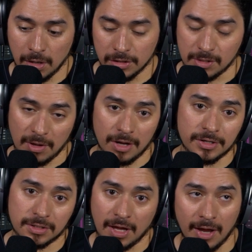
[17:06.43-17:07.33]
To be
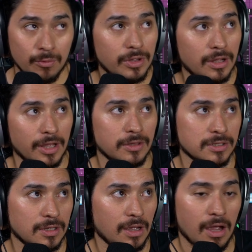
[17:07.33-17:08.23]
honest, I really like this
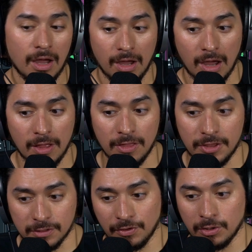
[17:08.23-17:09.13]
thing.
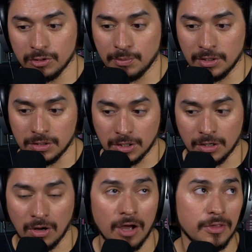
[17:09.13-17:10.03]
This video is being
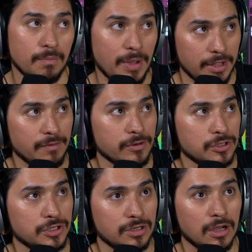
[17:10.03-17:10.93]
done on the beta
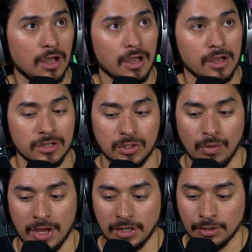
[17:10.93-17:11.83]
version, so
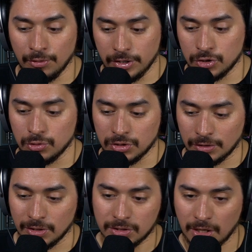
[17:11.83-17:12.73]
any little issues like
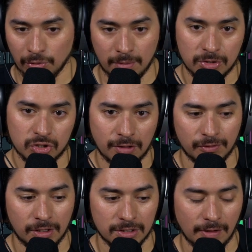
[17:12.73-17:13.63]
the stereo image
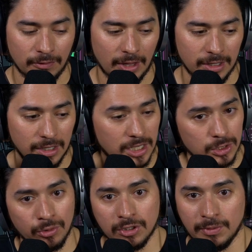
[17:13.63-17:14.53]
shifting and stuff like that is
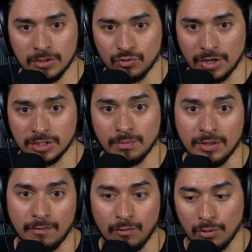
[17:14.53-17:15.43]
going to be addressed
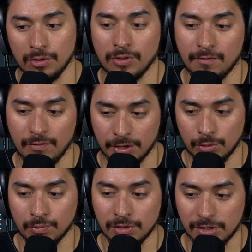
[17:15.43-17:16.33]
before the
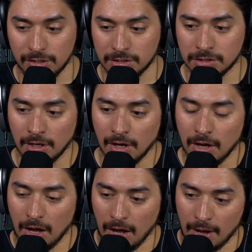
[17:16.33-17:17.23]
final release.
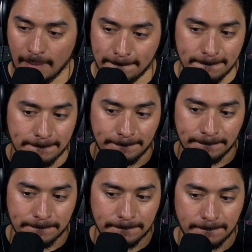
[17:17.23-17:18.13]

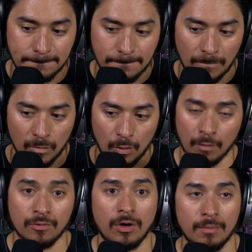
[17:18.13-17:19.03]

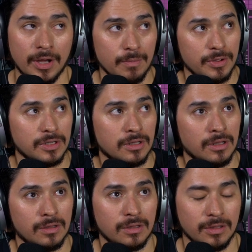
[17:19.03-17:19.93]
Overall, my opinion,
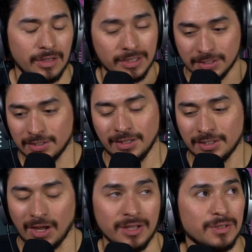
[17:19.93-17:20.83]
it's
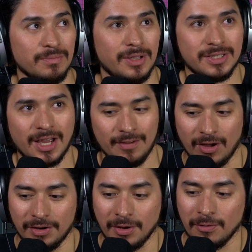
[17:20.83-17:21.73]
awesome. It's Kiive
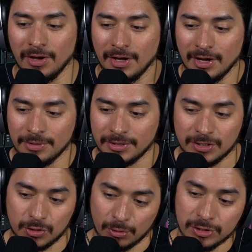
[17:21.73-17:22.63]
Audio. The
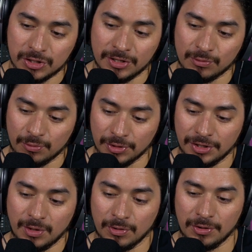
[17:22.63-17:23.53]
distortion is
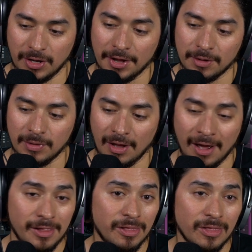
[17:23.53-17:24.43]
really where they're getting me.
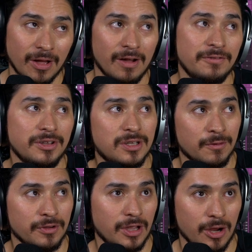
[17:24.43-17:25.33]
I love the
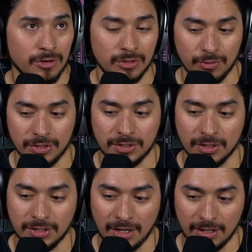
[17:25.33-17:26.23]
different
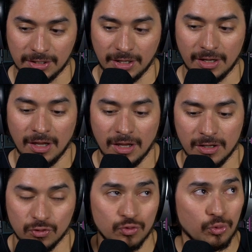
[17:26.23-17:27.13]
characteristics, and it's like
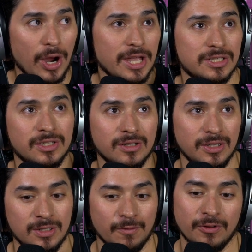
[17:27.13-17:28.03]
drastically
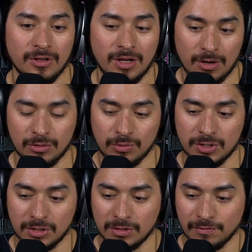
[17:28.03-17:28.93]
different
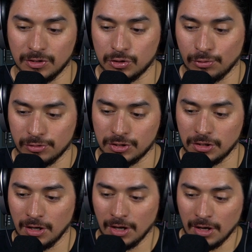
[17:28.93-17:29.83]
characteristics of distortion.